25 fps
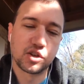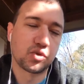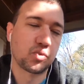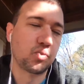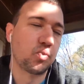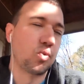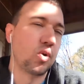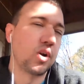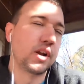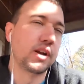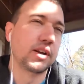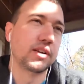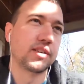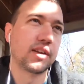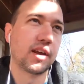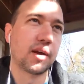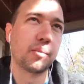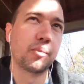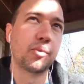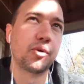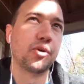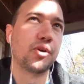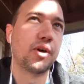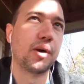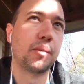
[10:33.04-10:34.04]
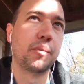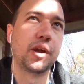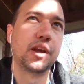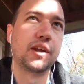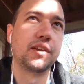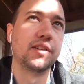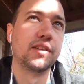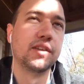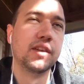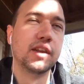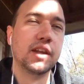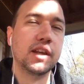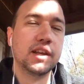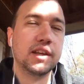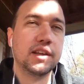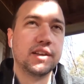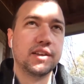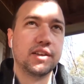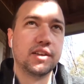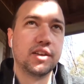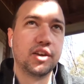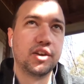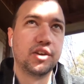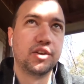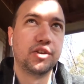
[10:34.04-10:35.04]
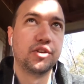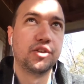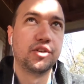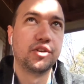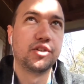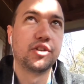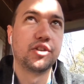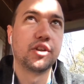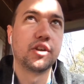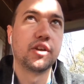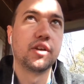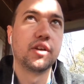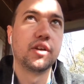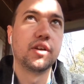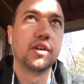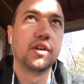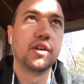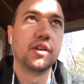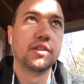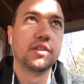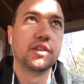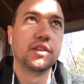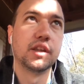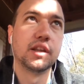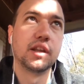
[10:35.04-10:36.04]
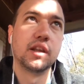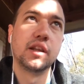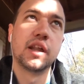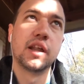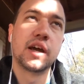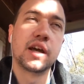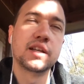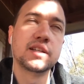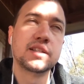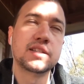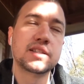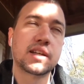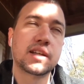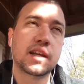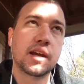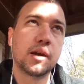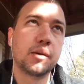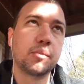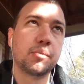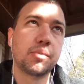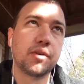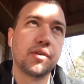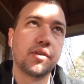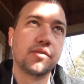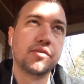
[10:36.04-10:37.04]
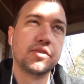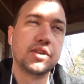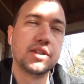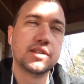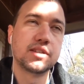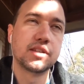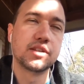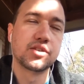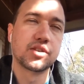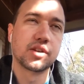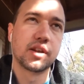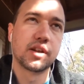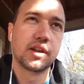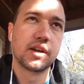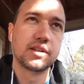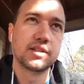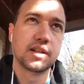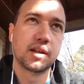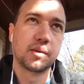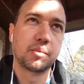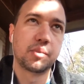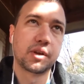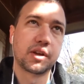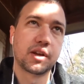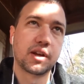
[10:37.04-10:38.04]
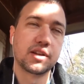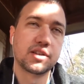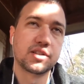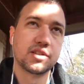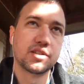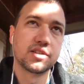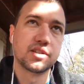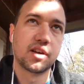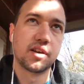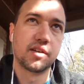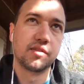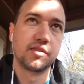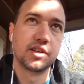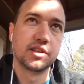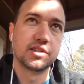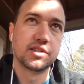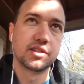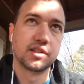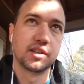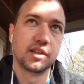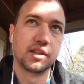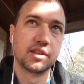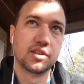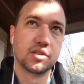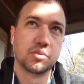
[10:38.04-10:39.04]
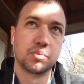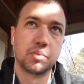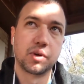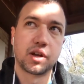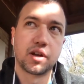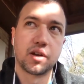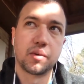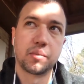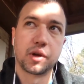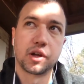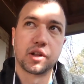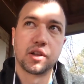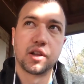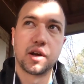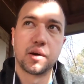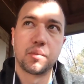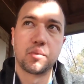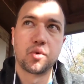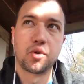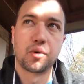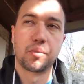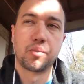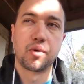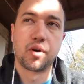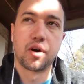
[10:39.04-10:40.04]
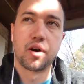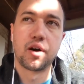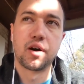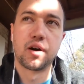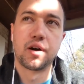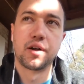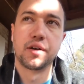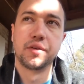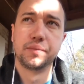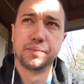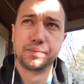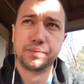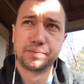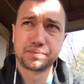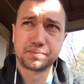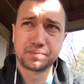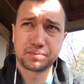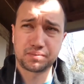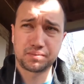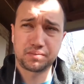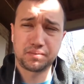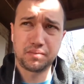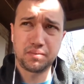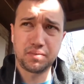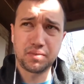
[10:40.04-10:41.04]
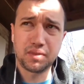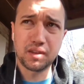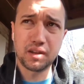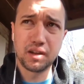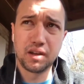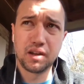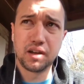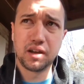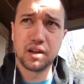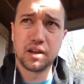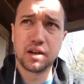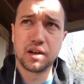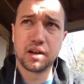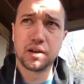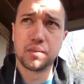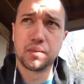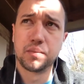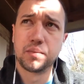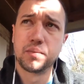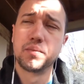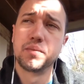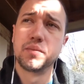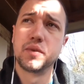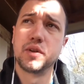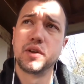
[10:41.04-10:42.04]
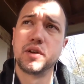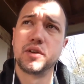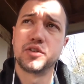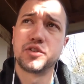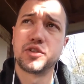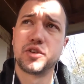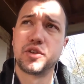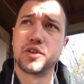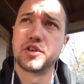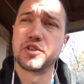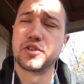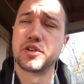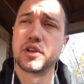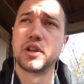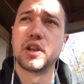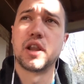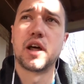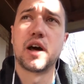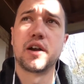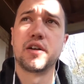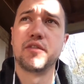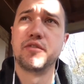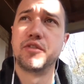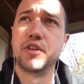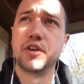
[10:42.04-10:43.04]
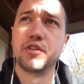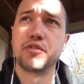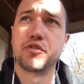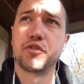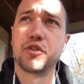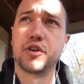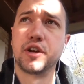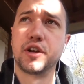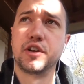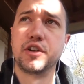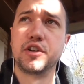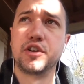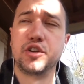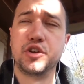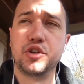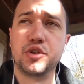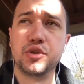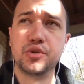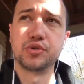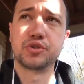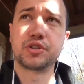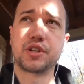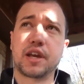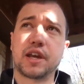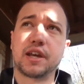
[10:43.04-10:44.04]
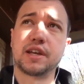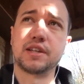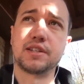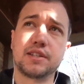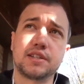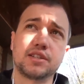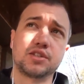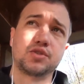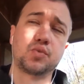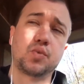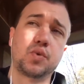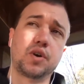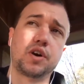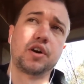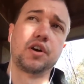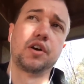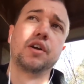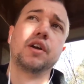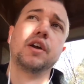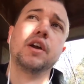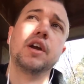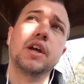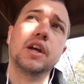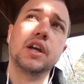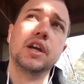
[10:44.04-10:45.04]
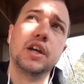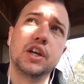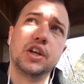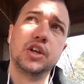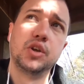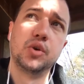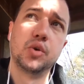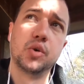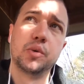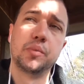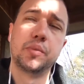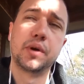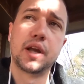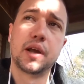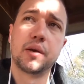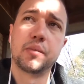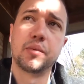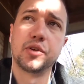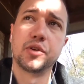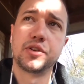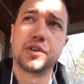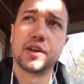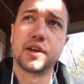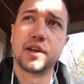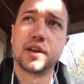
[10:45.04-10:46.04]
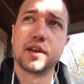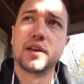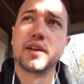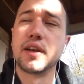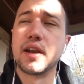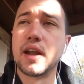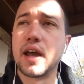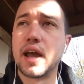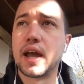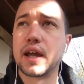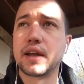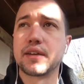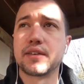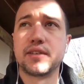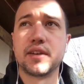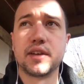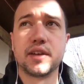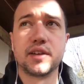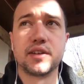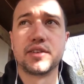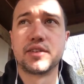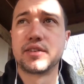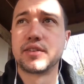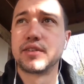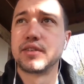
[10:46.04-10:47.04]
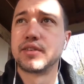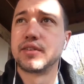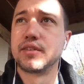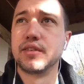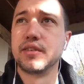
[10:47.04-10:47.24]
just one example. I mean, the landscape of decentralized applications obviously is becoming a lot more broad. So there's a lot of different use cases where you would be able to access